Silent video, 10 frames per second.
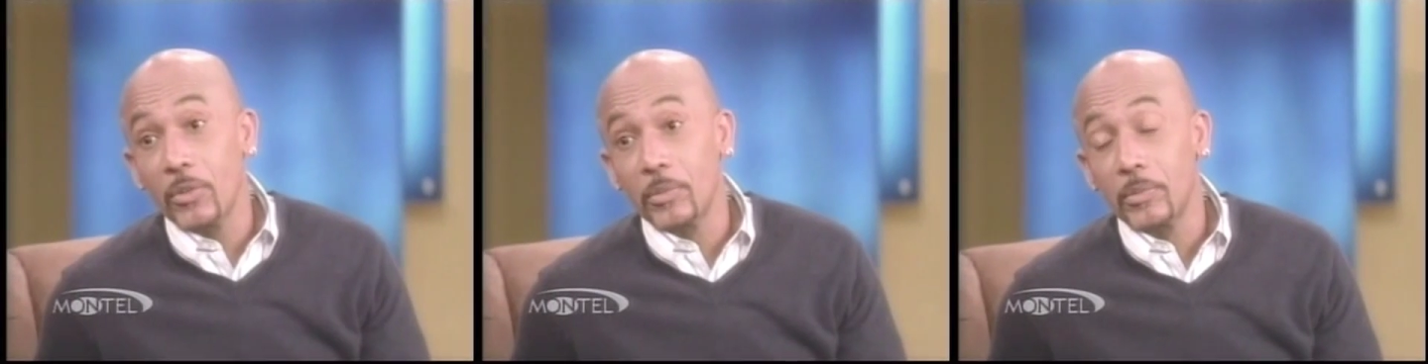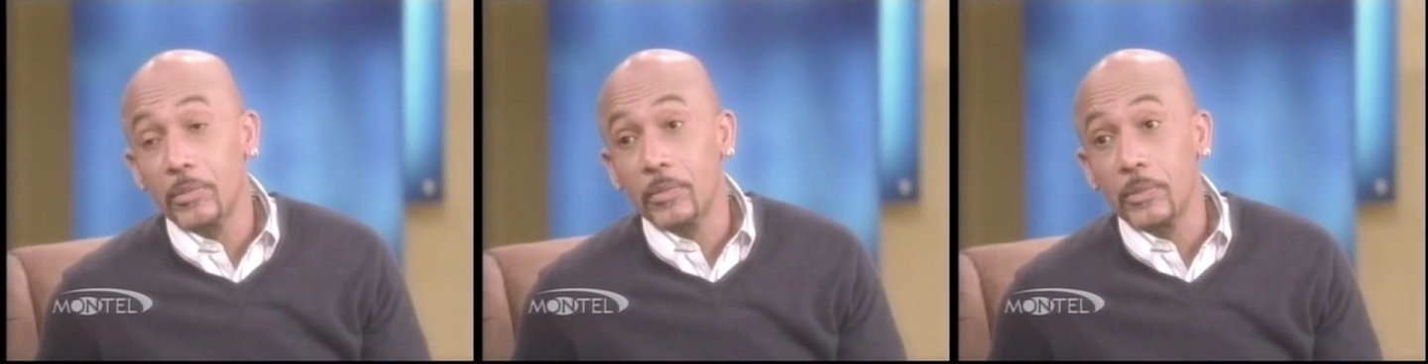when you
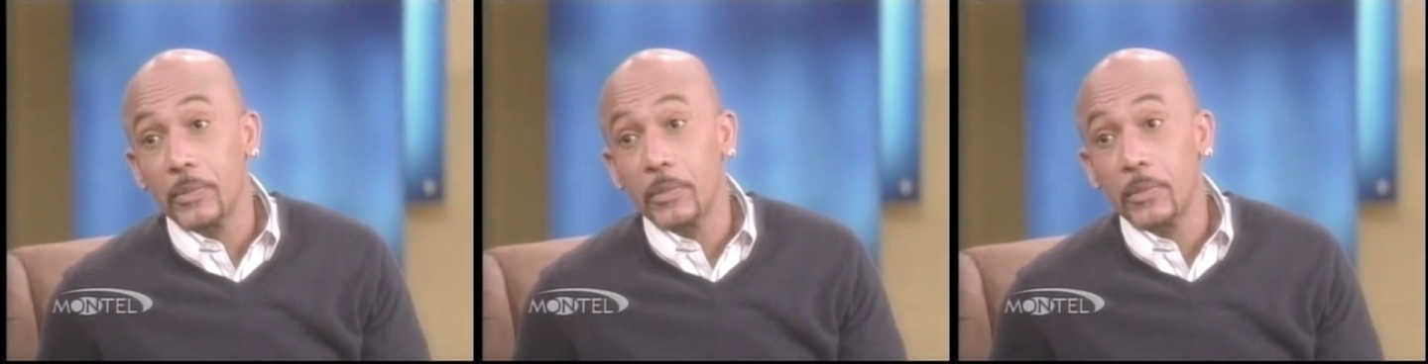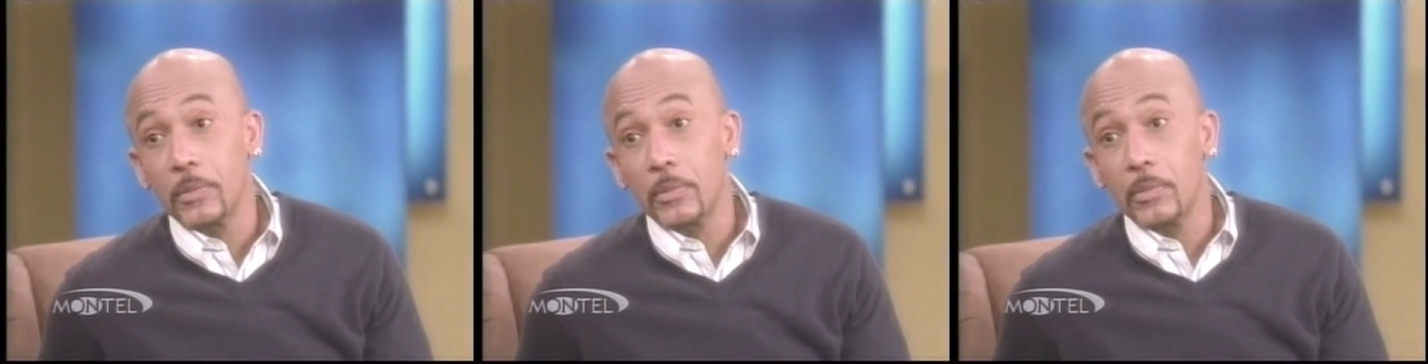think about
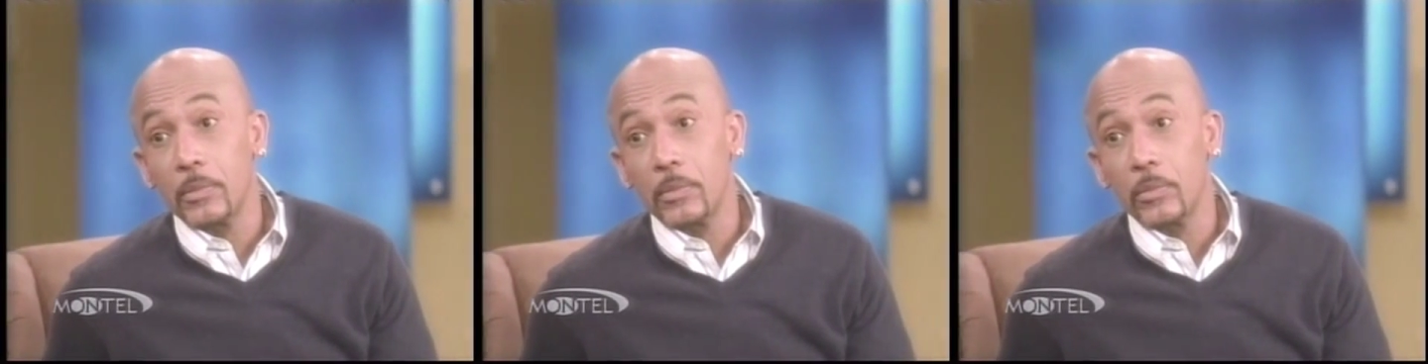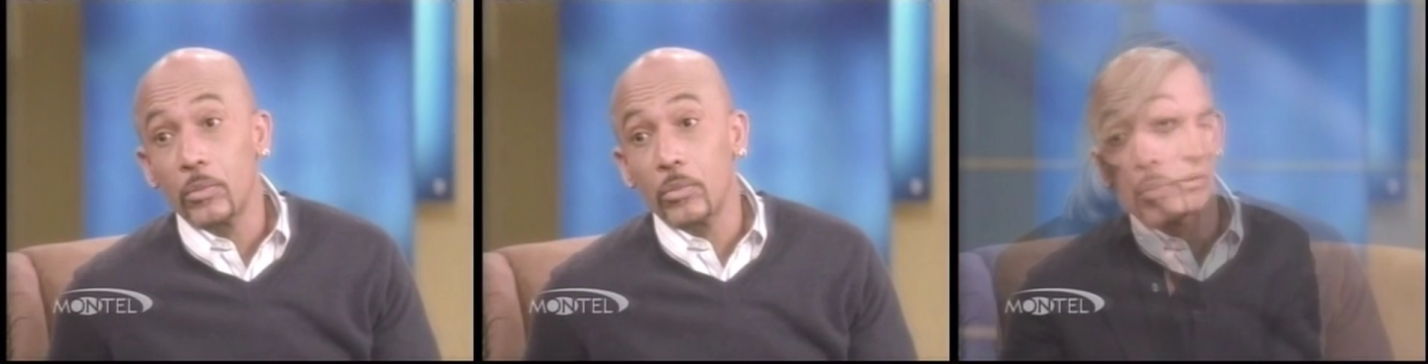it,
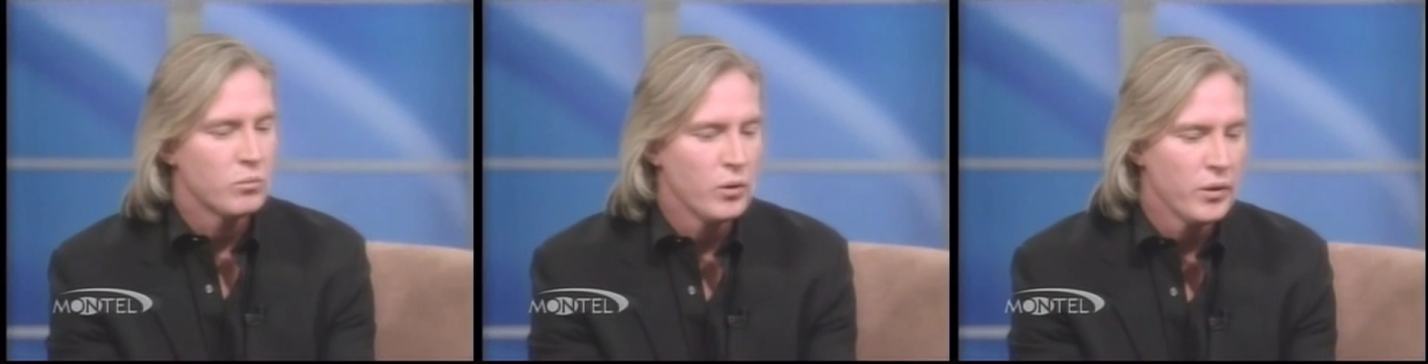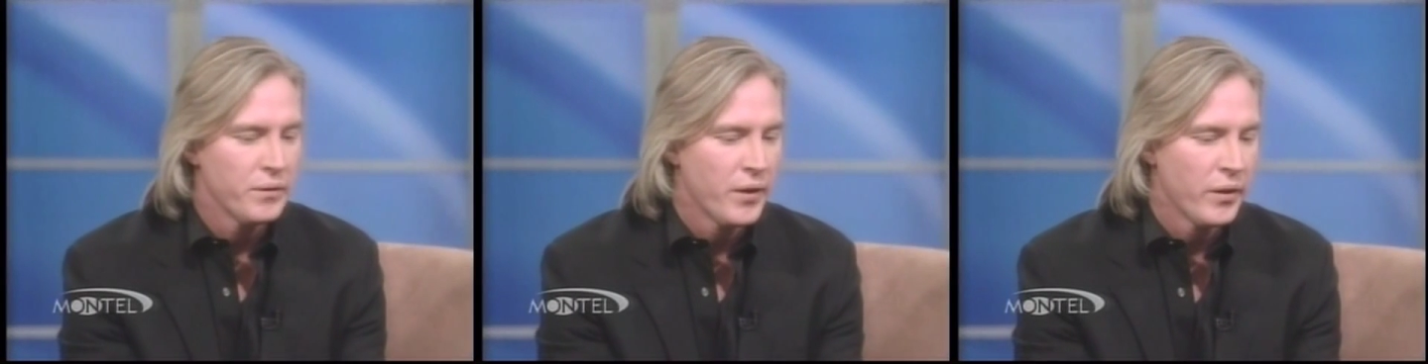it's
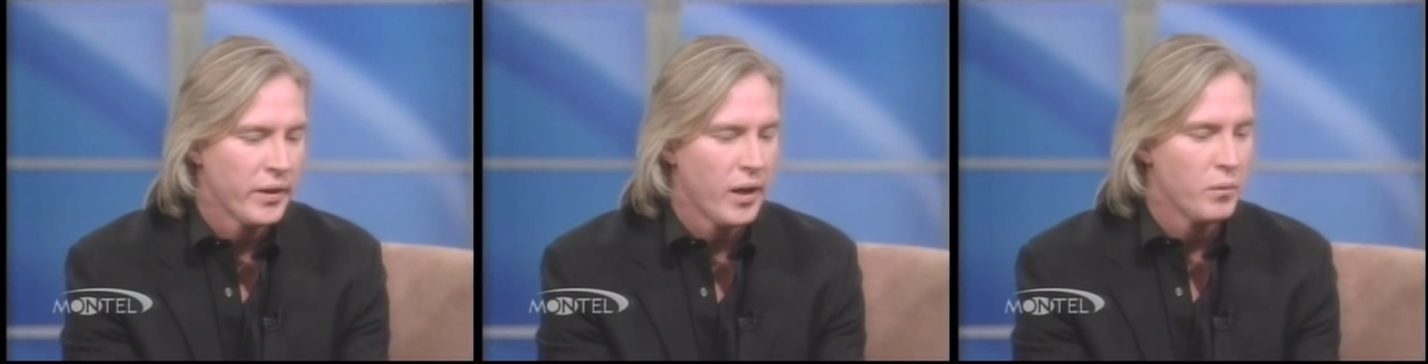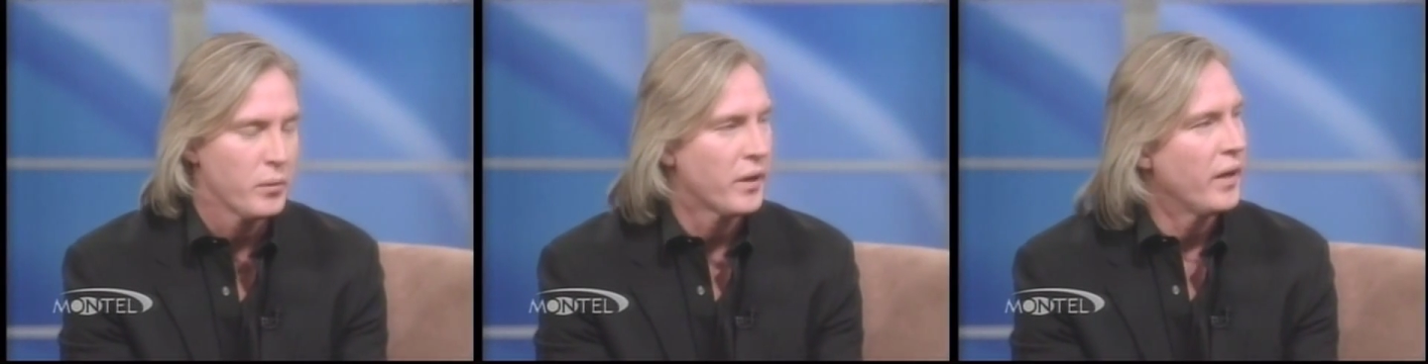really very
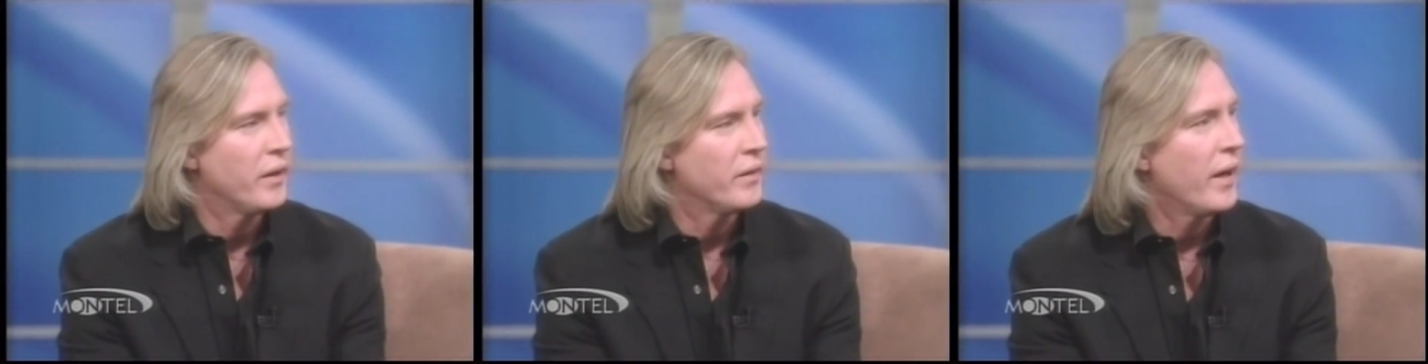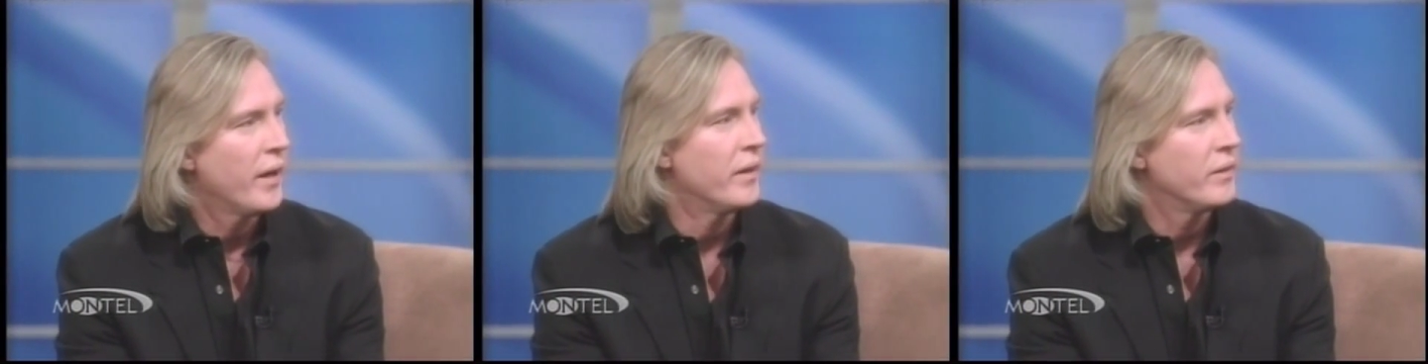complicated, the
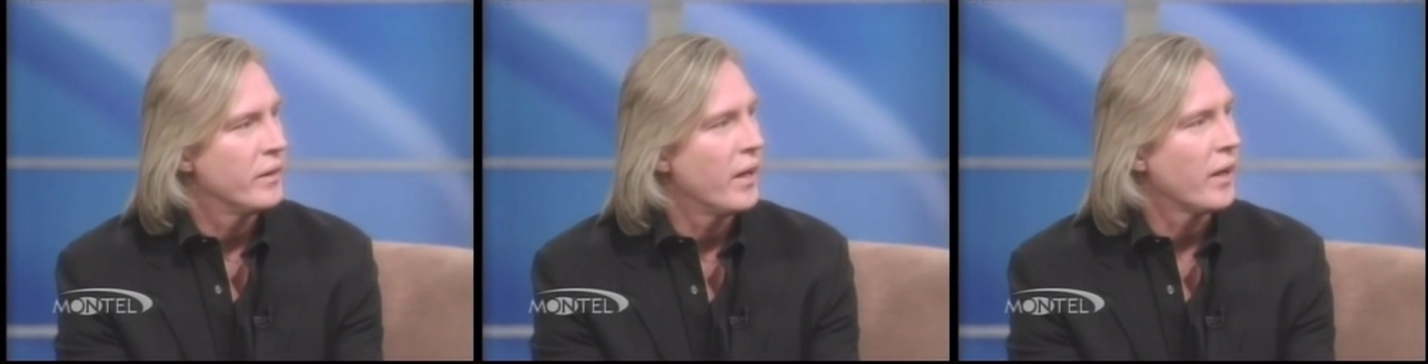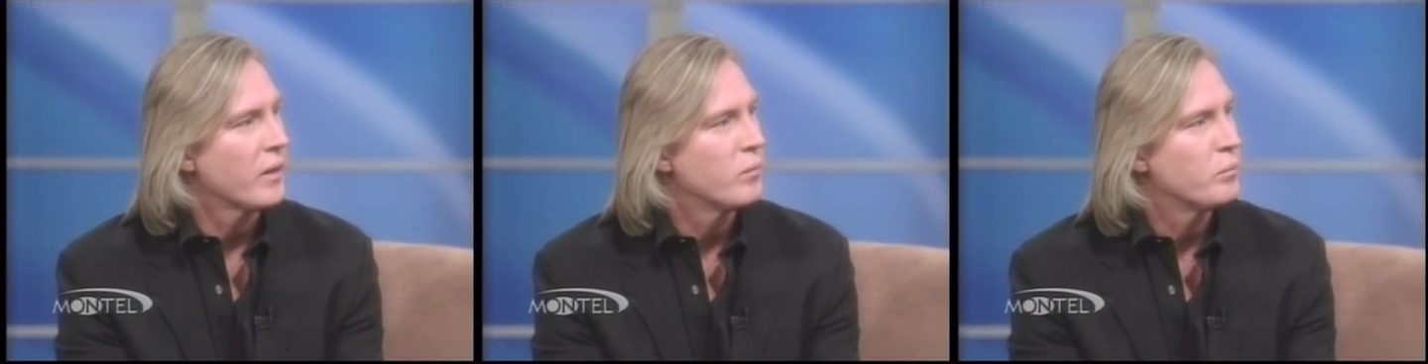head and the
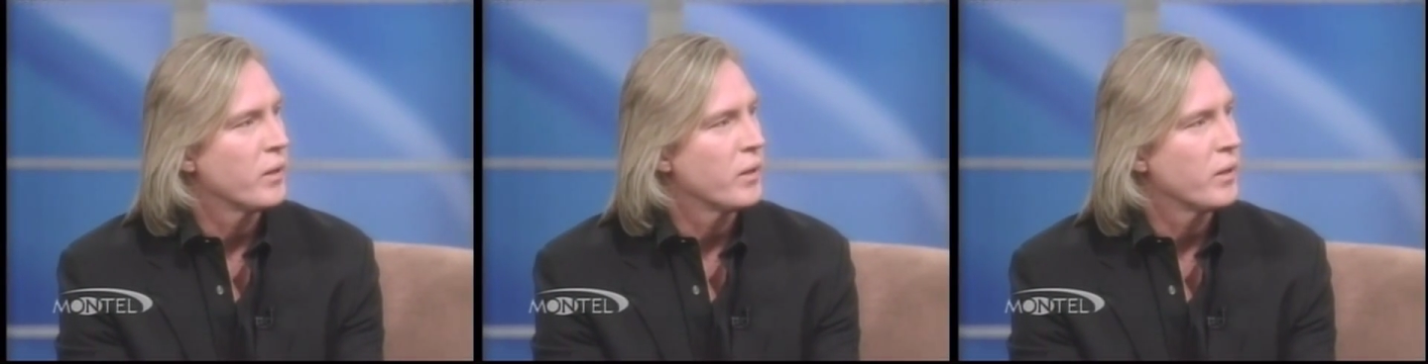neck,